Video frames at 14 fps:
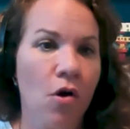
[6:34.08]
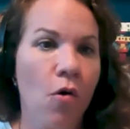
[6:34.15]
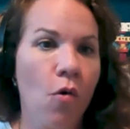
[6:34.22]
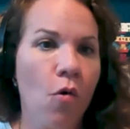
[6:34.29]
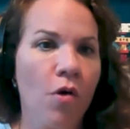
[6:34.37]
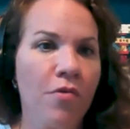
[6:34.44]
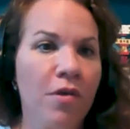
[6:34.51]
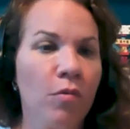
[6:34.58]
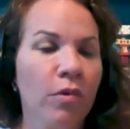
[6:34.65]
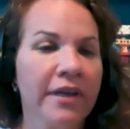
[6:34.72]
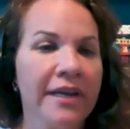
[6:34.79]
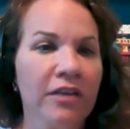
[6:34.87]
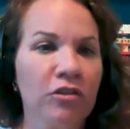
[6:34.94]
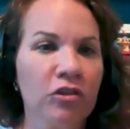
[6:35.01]
or they're
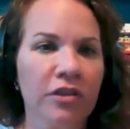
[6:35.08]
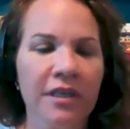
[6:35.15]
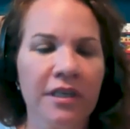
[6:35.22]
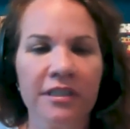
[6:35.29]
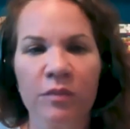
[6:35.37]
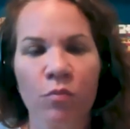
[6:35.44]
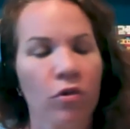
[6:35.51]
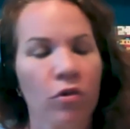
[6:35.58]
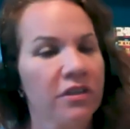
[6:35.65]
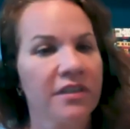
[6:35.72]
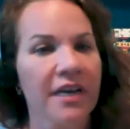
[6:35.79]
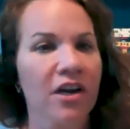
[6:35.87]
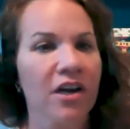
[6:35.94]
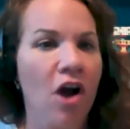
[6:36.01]
really interested in sports
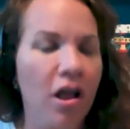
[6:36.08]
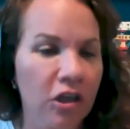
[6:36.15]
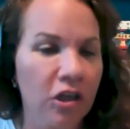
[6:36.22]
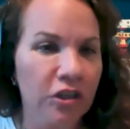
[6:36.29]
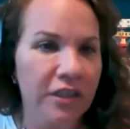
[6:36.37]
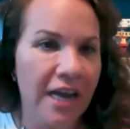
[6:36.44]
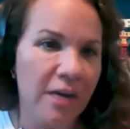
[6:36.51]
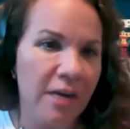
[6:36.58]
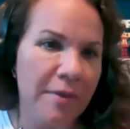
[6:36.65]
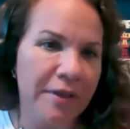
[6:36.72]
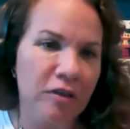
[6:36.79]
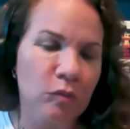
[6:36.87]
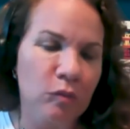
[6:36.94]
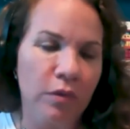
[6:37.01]
psychology and how to
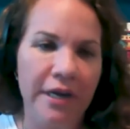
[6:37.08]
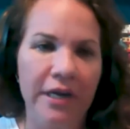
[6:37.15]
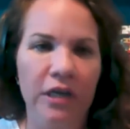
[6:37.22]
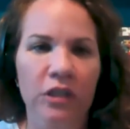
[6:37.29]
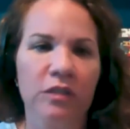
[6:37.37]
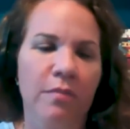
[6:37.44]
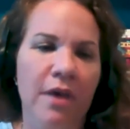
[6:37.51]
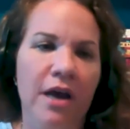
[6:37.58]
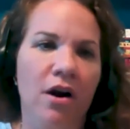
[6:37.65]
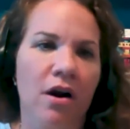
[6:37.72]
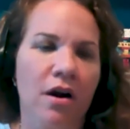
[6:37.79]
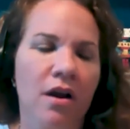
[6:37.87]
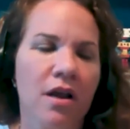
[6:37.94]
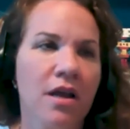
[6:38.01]
make those players better.